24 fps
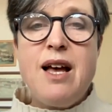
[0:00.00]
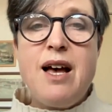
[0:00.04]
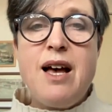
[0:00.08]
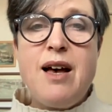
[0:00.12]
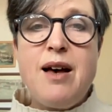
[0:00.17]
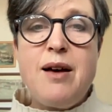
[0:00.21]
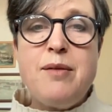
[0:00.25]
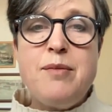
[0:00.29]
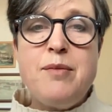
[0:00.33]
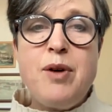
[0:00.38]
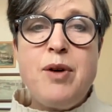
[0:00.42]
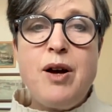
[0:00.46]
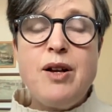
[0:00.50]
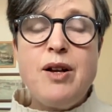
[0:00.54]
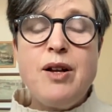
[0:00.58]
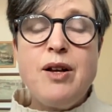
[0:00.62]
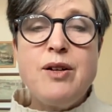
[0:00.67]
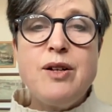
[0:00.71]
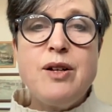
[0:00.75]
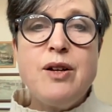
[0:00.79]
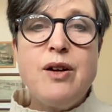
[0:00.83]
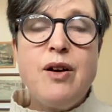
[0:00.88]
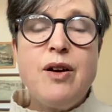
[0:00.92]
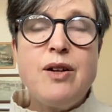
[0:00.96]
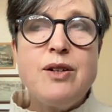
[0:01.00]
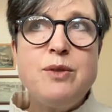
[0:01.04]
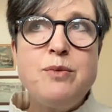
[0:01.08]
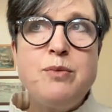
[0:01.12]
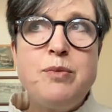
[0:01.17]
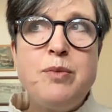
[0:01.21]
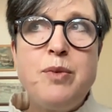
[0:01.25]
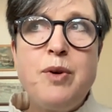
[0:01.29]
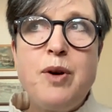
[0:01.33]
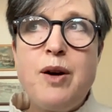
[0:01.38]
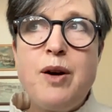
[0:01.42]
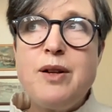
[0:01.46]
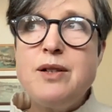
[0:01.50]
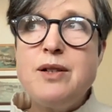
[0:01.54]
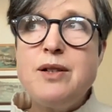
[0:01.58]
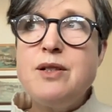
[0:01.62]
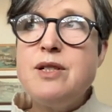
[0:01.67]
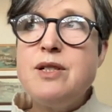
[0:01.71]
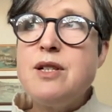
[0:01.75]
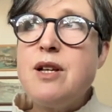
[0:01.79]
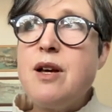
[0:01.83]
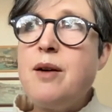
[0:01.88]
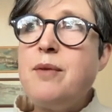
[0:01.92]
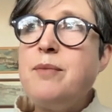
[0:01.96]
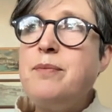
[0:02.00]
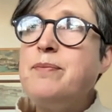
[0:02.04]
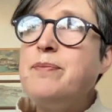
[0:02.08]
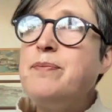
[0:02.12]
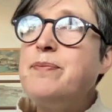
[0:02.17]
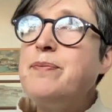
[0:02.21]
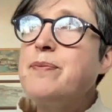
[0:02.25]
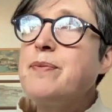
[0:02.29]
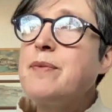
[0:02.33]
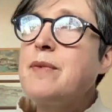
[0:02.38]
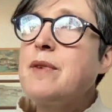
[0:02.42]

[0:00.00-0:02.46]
Um, and I, I, I'd um,